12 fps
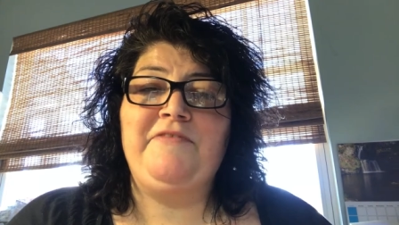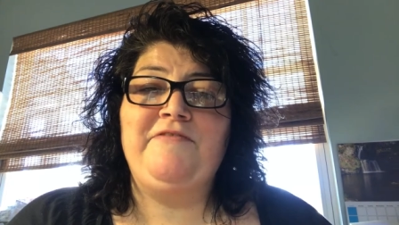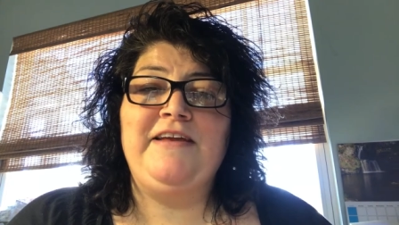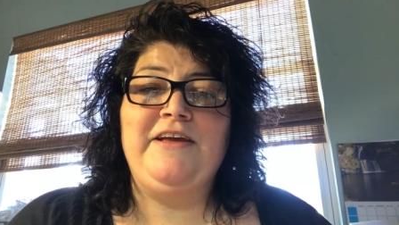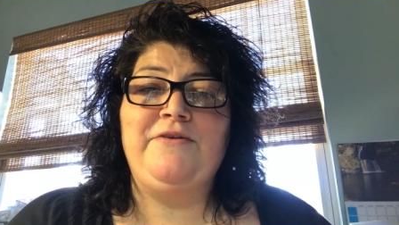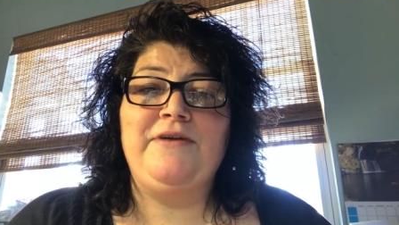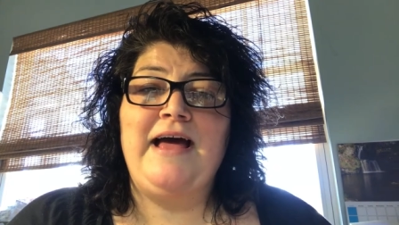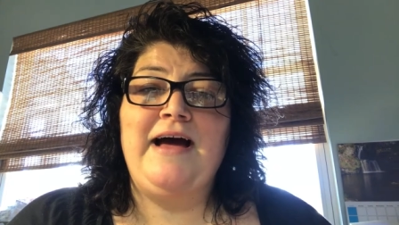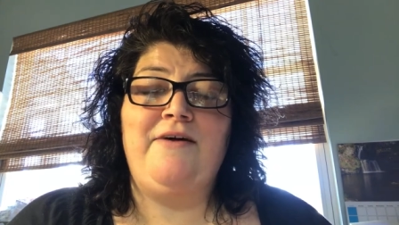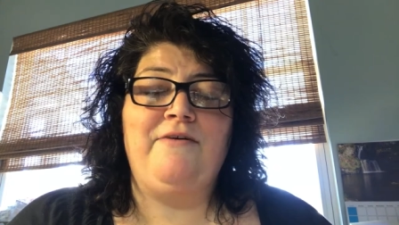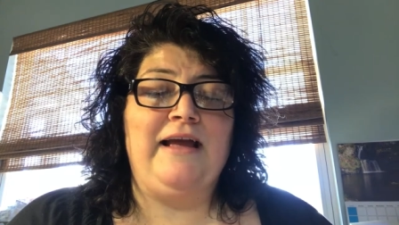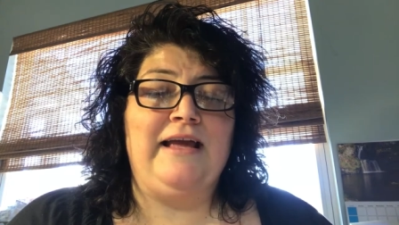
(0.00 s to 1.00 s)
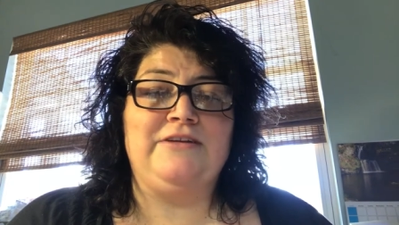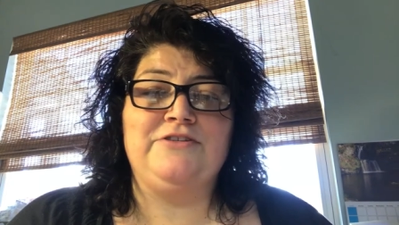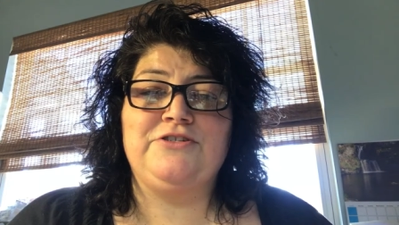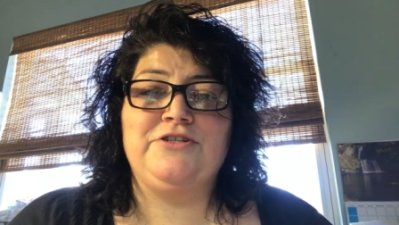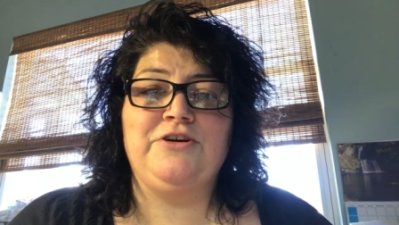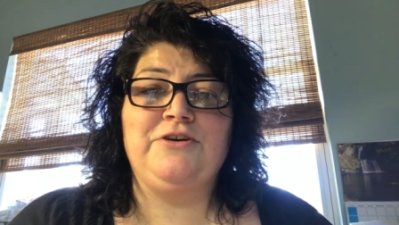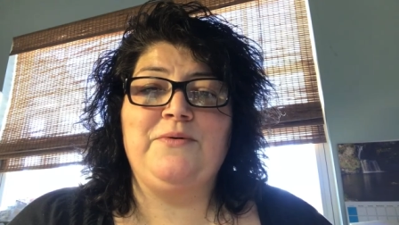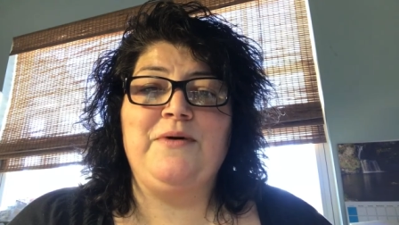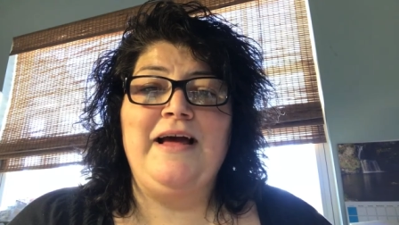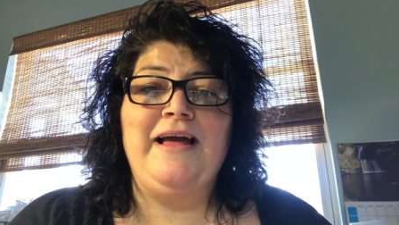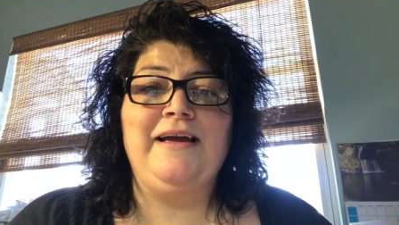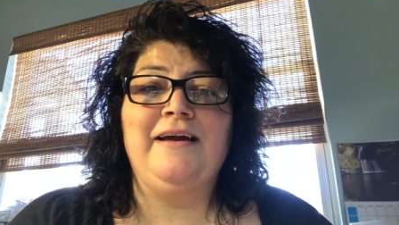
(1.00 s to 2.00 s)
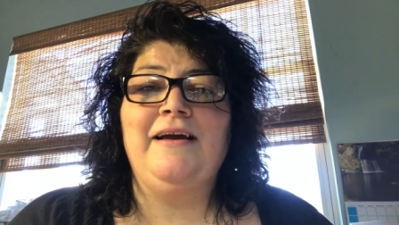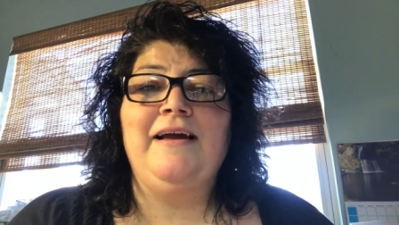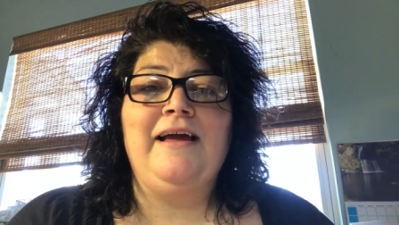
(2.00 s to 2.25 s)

the video now and turn away